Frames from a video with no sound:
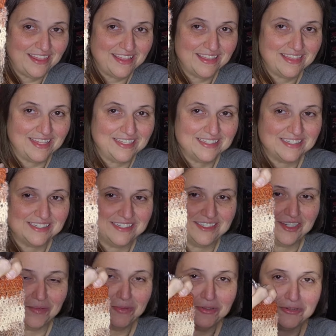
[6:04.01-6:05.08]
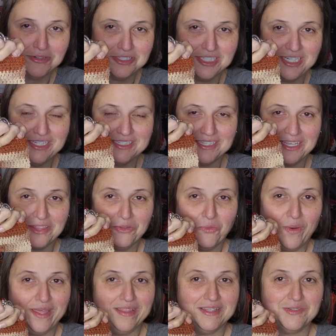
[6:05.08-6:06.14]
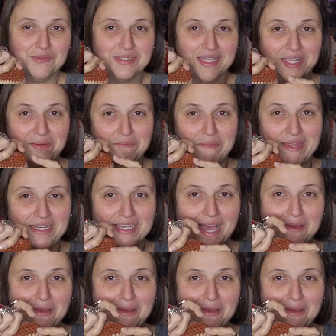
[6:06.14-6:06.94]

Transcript: think that's double crochet is like the way this was like meant.